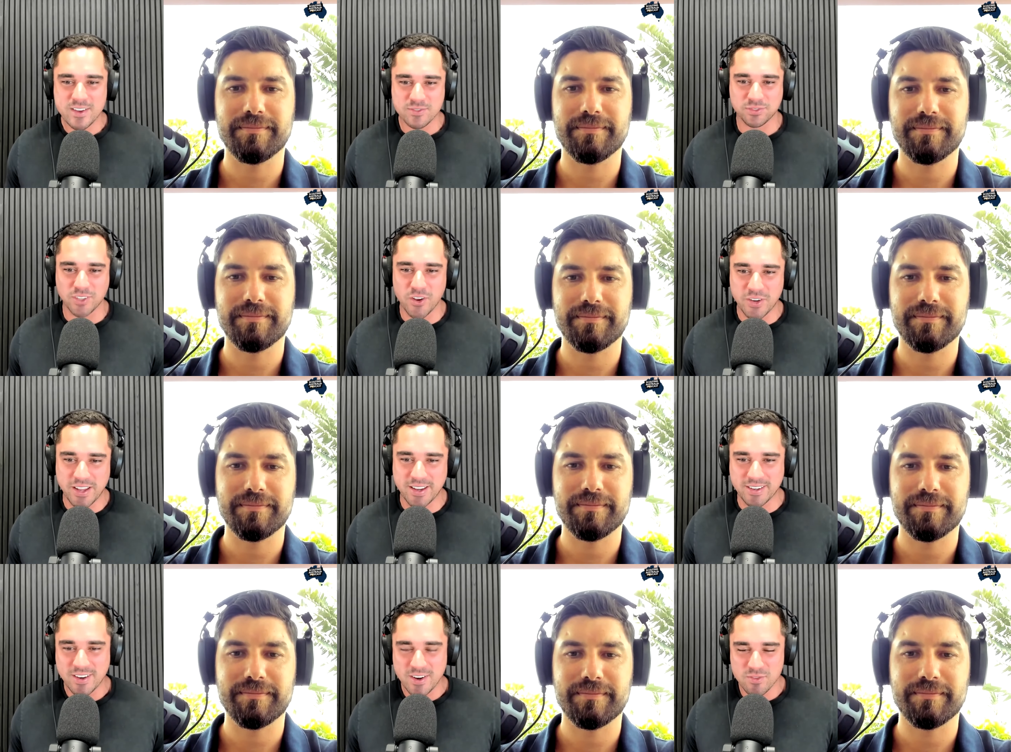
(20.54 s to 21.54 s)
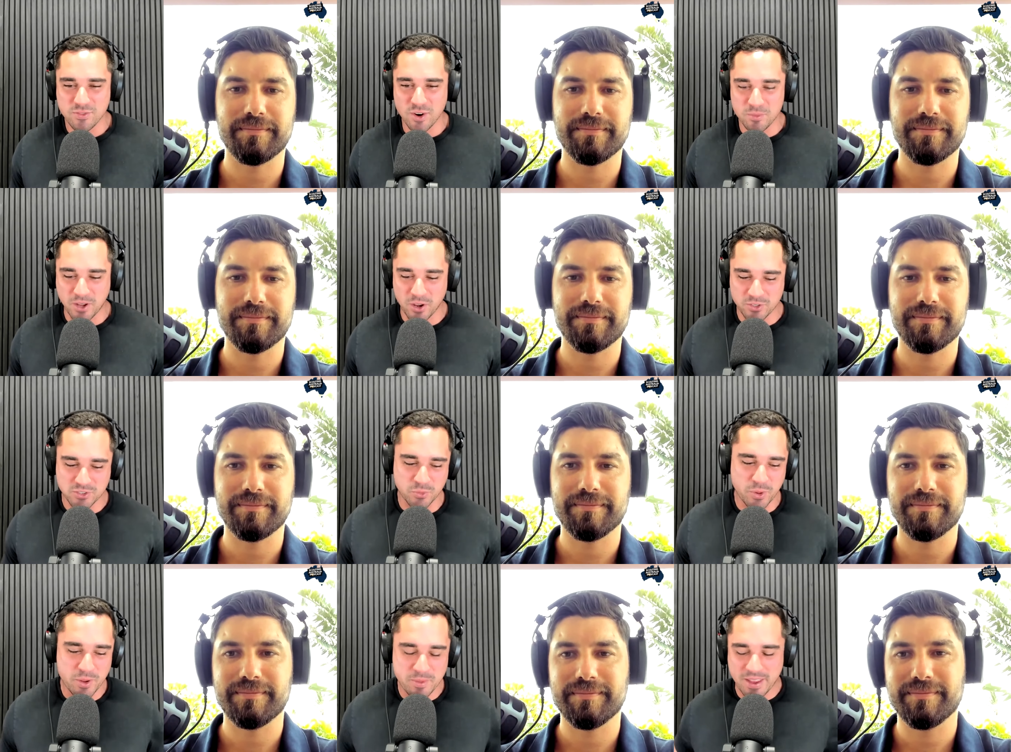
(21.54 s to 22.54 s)
Speaker 1: flown in from Costa
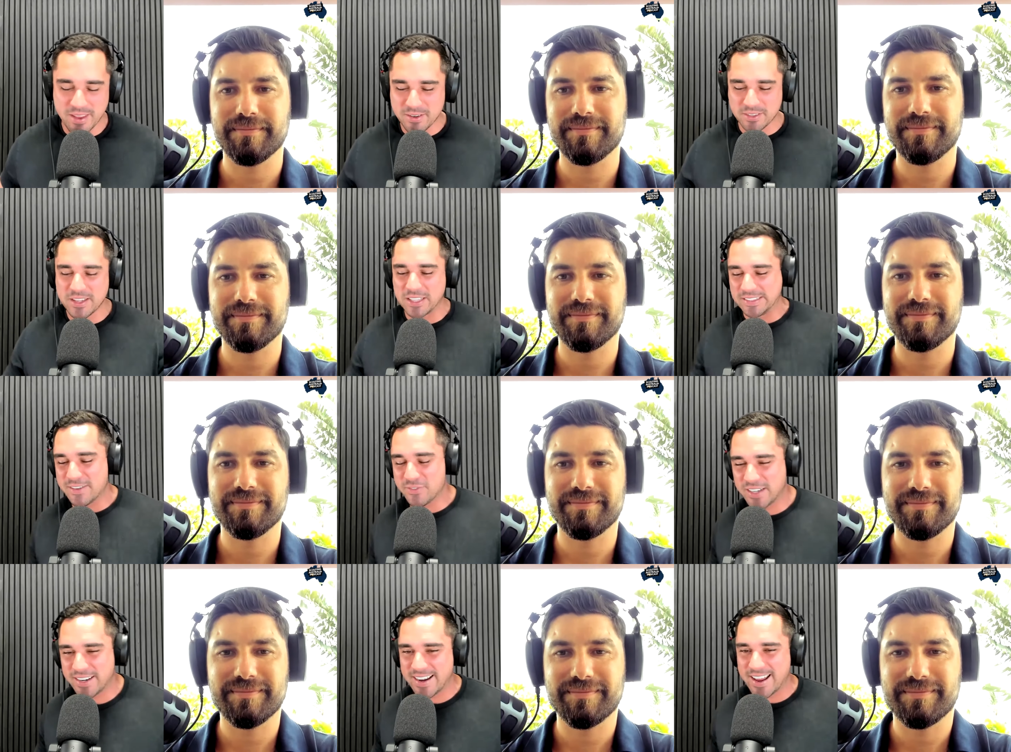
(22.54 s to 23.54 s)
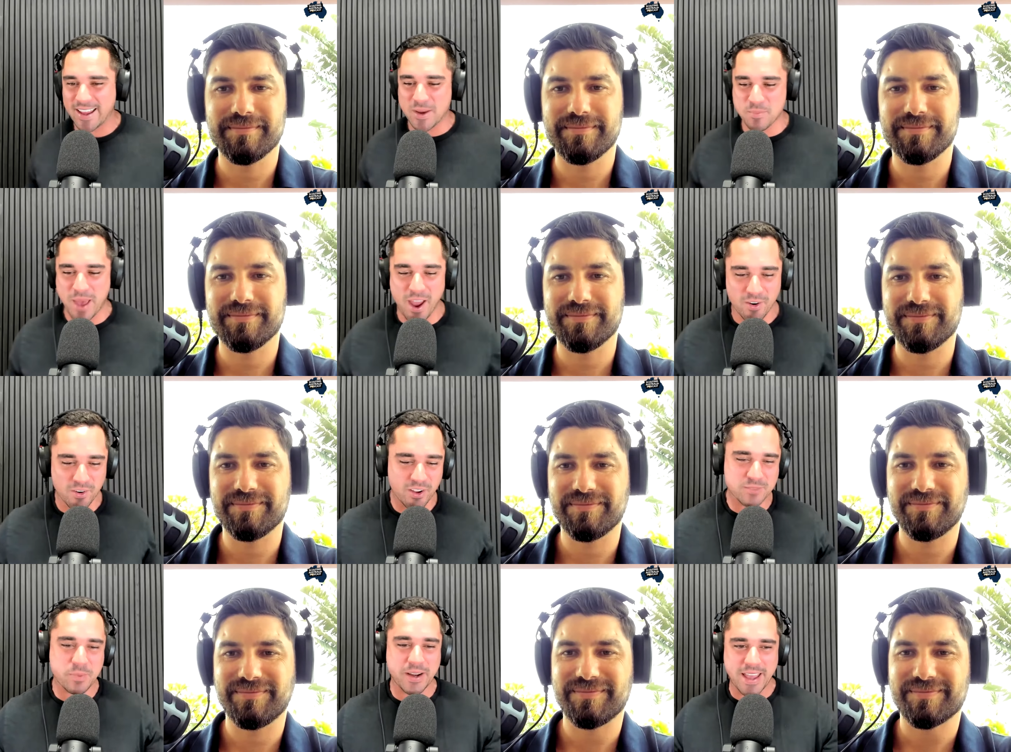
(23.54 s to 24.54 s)
Rica. mate. You're living in uh, in paradise,
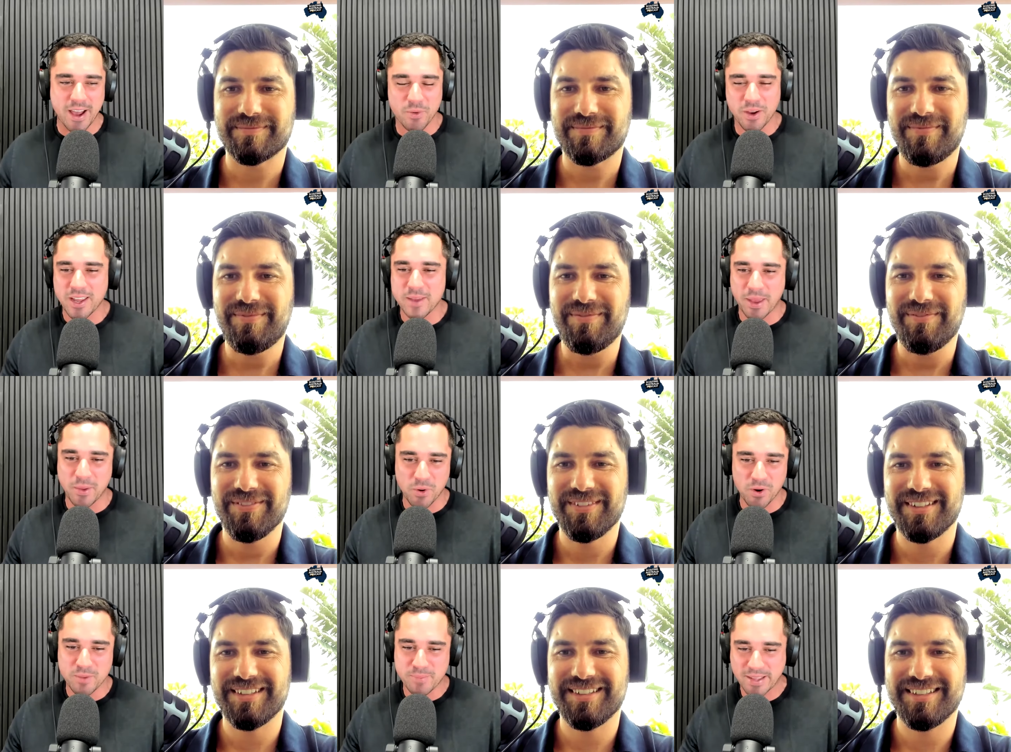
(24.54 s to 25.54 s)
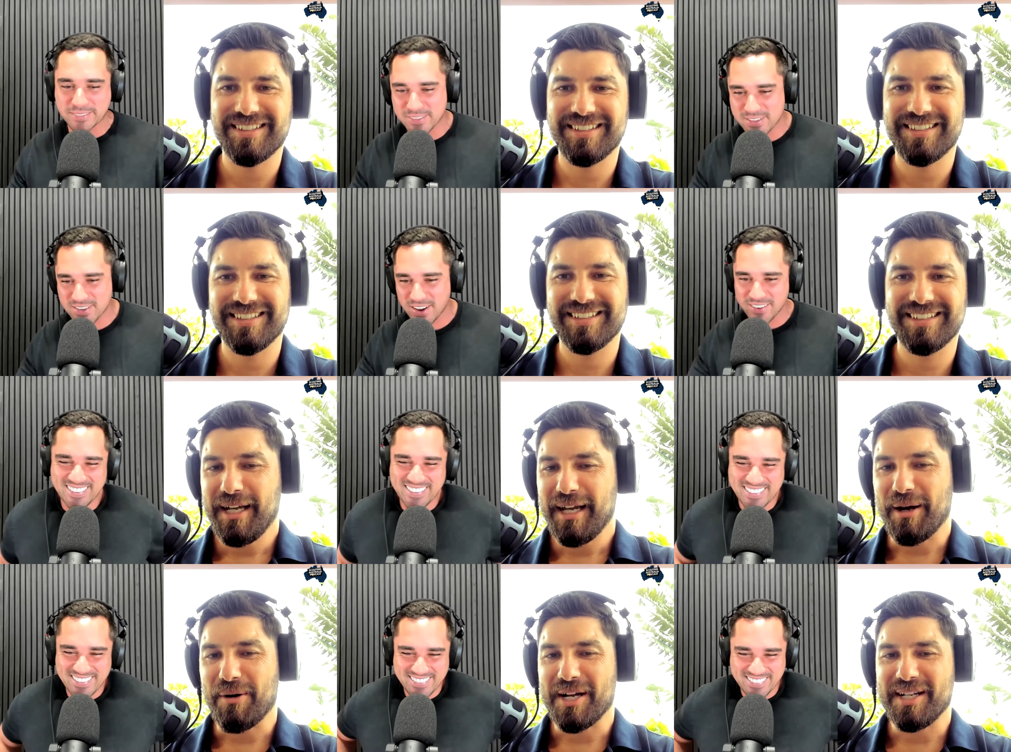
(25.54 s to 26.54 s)
buddy. How are you, mate? Welcome back to the show.
Speaker 2: How
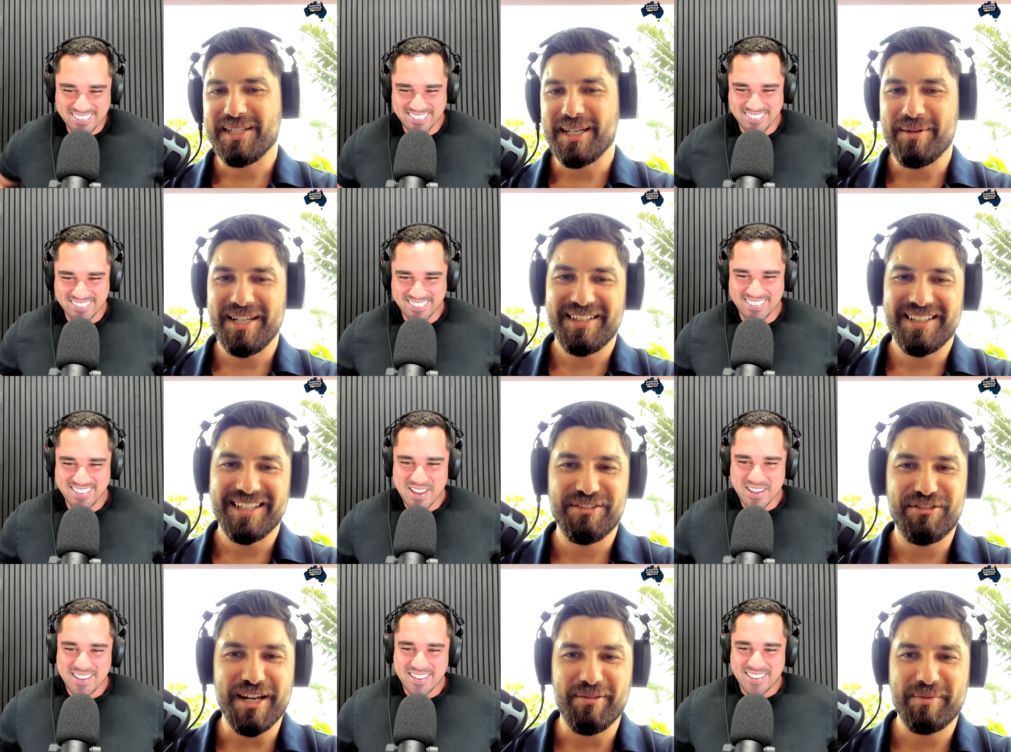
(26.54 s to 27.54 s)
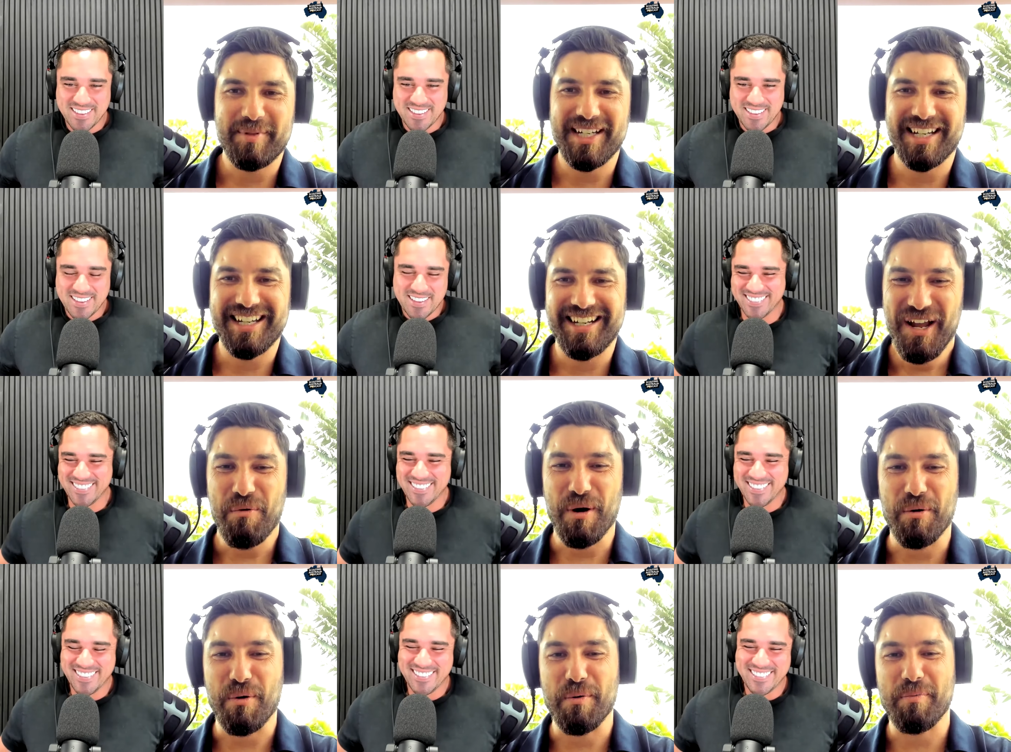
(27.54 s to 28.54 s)
are you, Sammy? Thank you for having me again. We're,
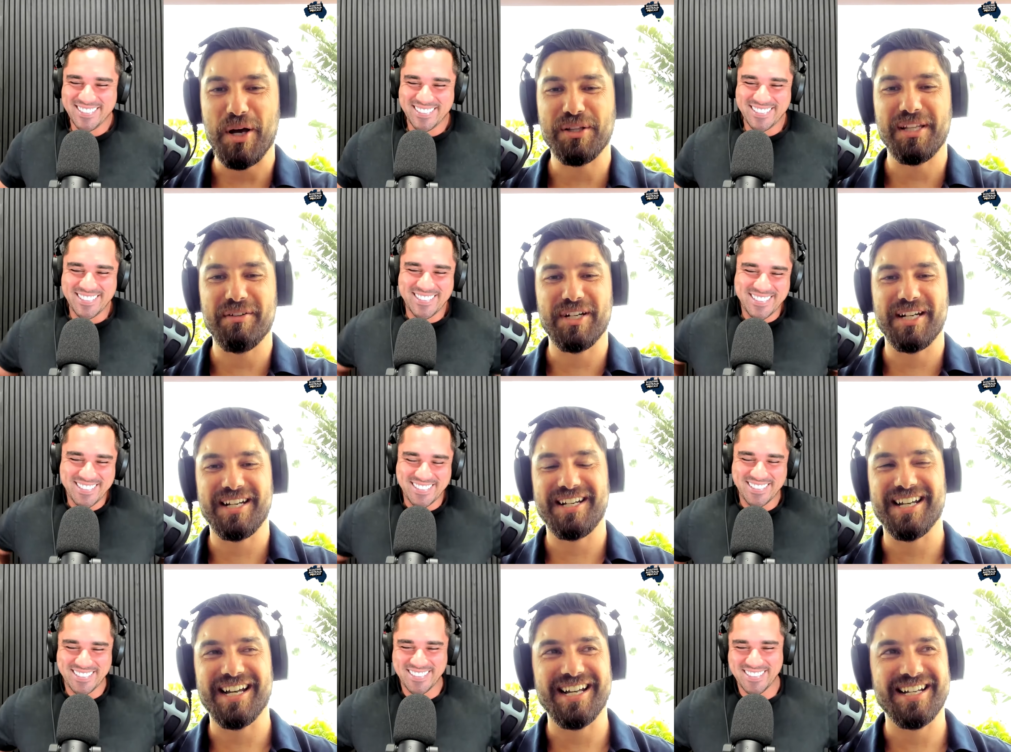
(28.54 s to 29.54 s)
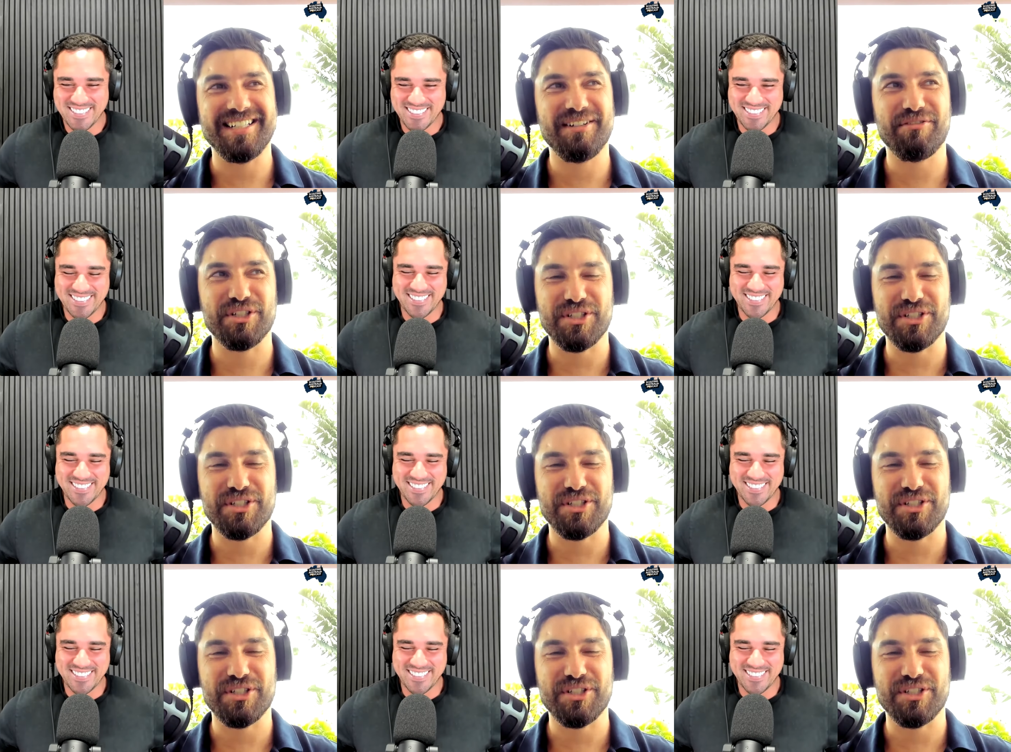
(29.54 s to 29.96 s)
we're both living in uh, different